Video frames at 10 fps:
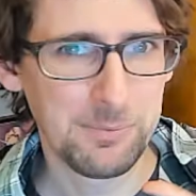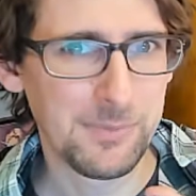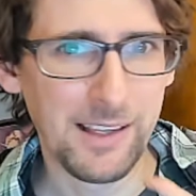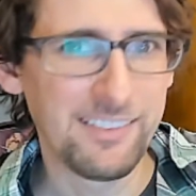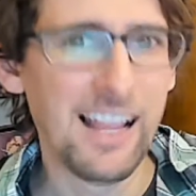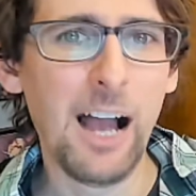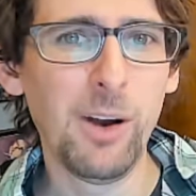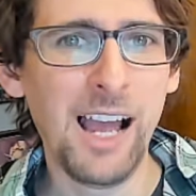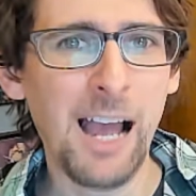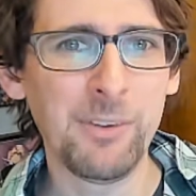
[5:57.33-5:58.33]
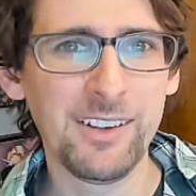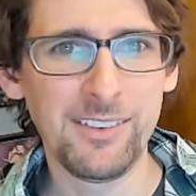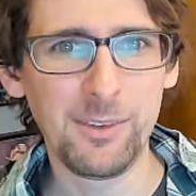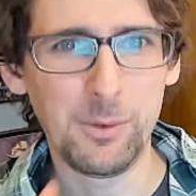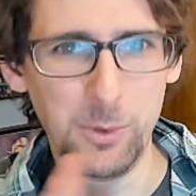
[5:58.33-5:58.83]
That's not what
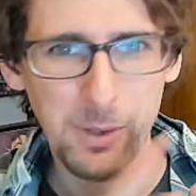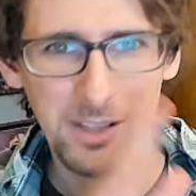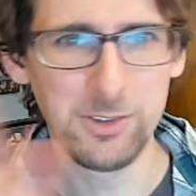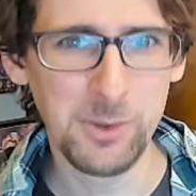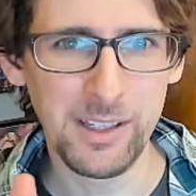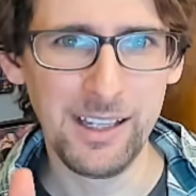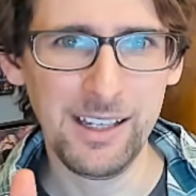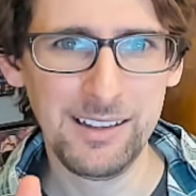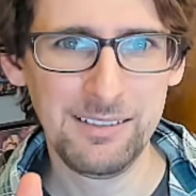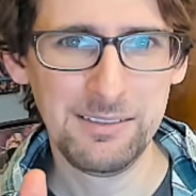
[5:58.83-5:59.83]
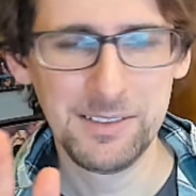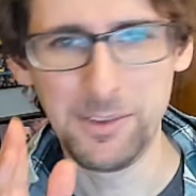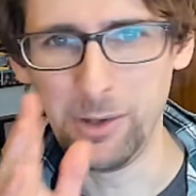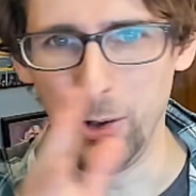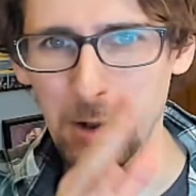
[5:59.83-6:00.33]
happens the way they're doing it.
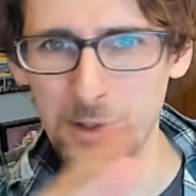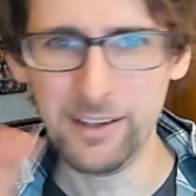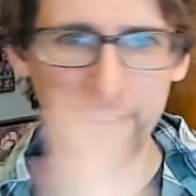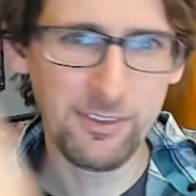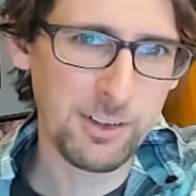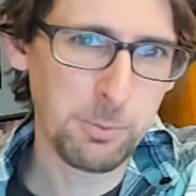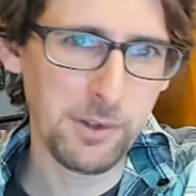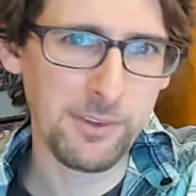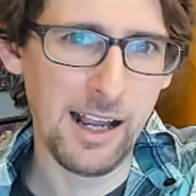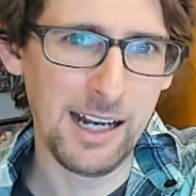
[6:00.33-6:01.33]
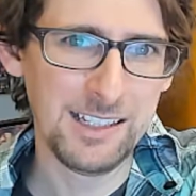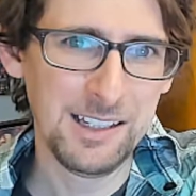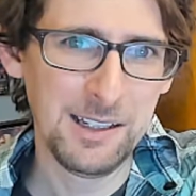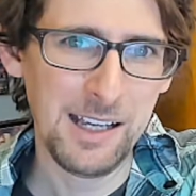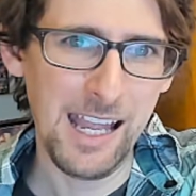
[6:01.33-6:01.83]
So all that stuff gets put aside
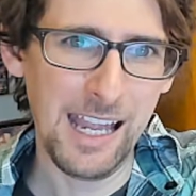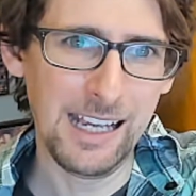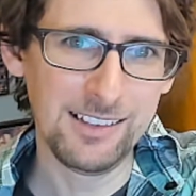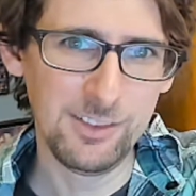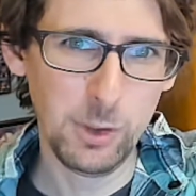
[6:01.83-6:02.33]
and new